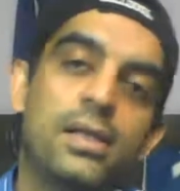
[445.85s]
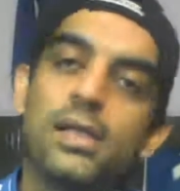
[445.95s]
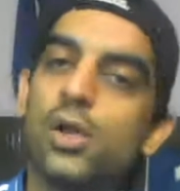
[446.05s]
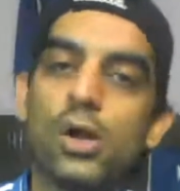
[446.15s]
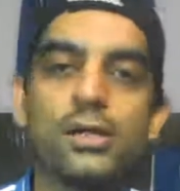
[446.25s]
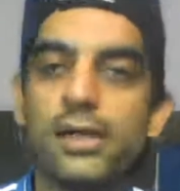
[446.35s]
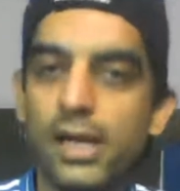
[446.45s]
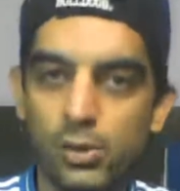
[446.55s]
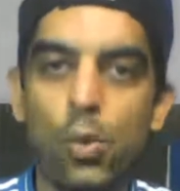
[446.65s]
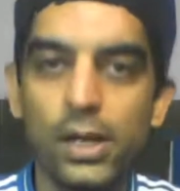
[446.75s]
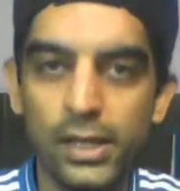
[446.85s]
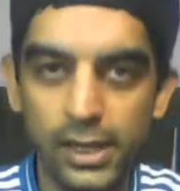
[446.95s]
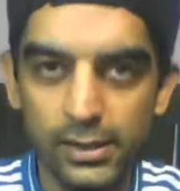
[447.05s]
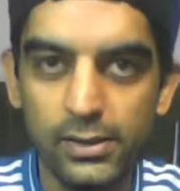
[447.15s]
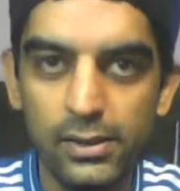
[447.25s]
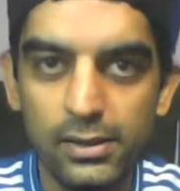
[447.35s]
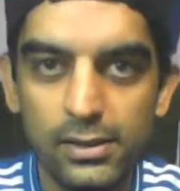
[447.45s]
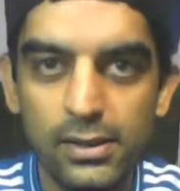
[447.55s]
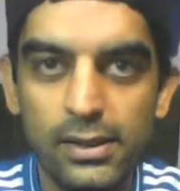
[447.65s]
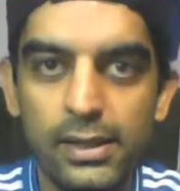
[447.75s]
He got a great volley in,
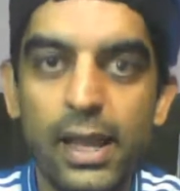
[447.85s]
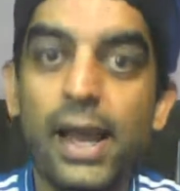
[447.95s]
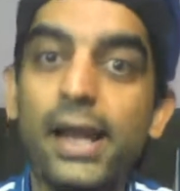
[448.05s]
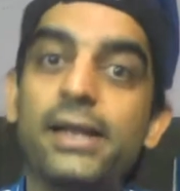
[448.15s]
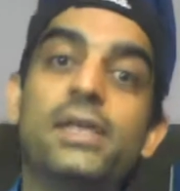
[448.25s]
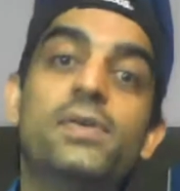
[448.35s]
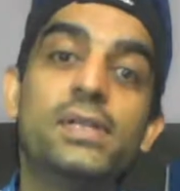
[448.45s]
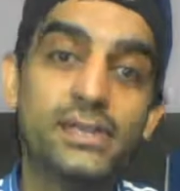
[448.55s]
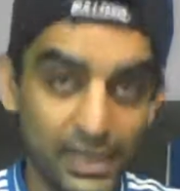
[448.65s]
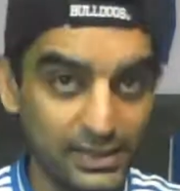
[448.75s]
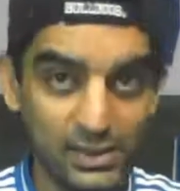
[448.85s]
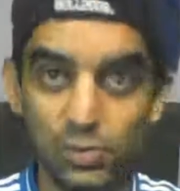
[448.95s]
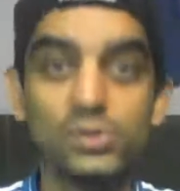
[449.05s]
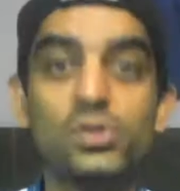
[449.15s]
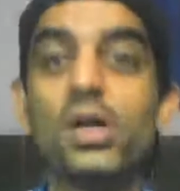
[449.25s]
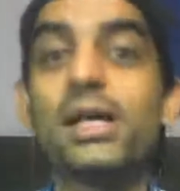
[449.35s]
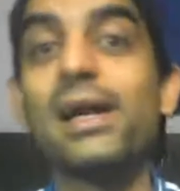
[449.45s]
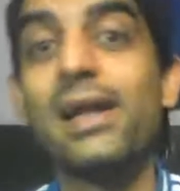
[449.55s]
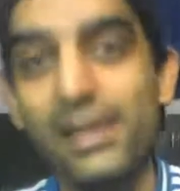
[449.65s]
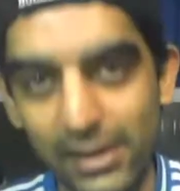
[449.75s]
and even then it was not
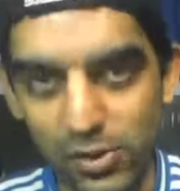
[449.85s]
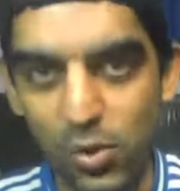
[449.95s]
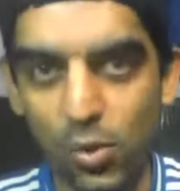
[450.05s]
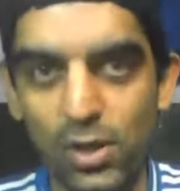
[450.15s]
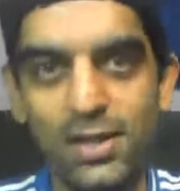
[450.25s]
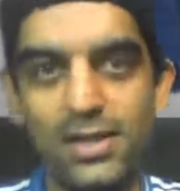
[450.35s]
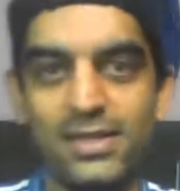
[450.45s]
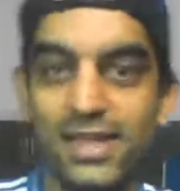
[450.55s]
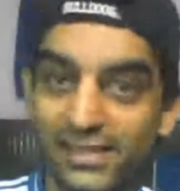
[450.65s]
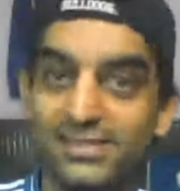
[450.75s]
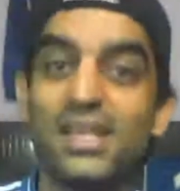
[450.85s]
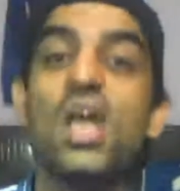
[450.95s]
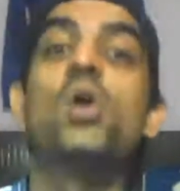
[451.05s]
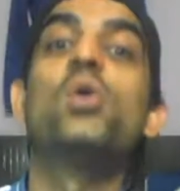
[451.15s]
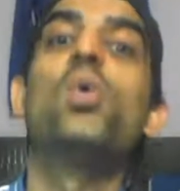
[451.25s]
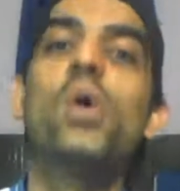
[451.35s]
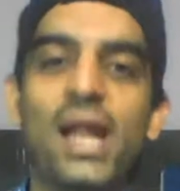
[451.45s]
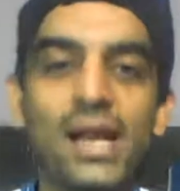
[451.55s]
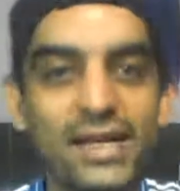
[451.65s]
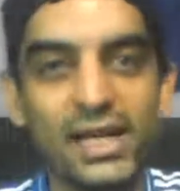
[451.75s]
a clear goal. Yes, goal
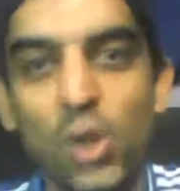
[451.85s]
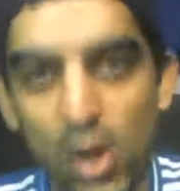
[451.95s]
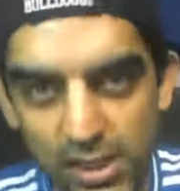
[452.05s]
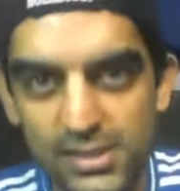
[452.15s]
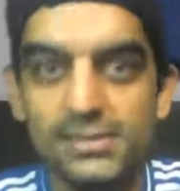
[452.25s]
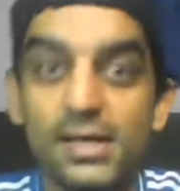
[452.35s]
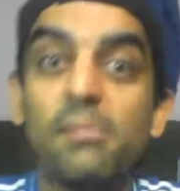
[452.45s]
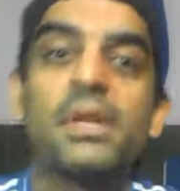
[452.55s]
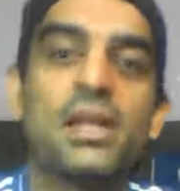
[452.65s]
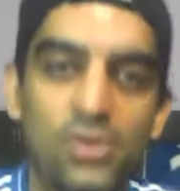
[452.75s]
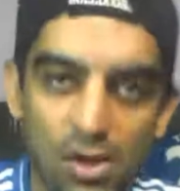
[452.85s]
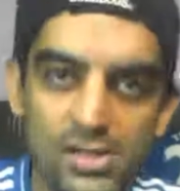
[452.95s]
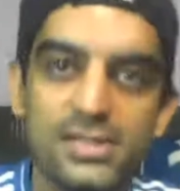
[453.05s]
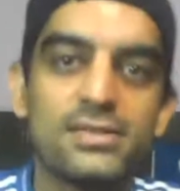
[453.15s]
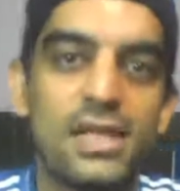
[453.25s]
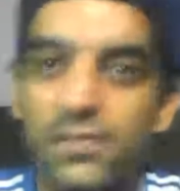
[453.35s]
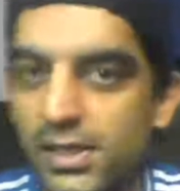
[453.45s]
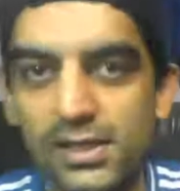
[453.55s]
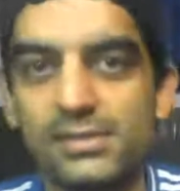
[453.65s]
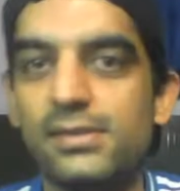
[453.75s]
line technology, some technology
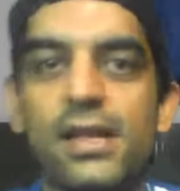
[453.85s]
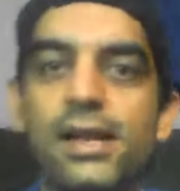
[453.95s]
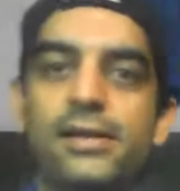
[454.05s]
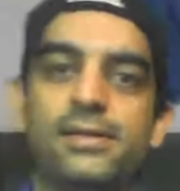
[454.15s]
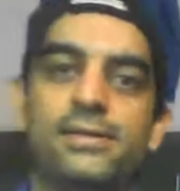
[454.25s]
saving us in the end.